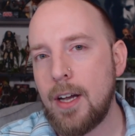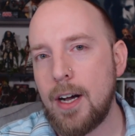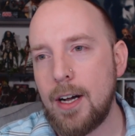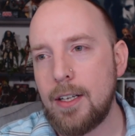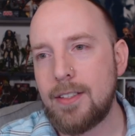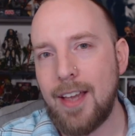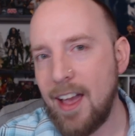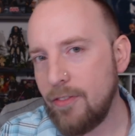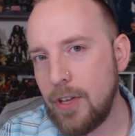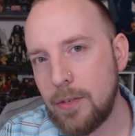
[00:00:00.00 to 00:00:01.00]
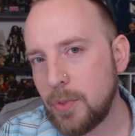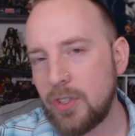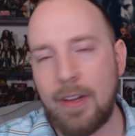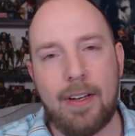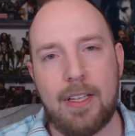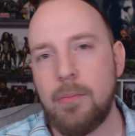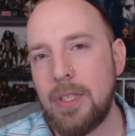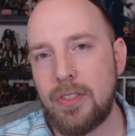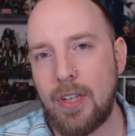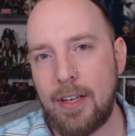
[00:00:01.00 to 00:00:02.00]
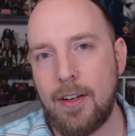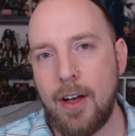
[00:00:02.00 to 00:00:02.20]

to have him sign it and me sign it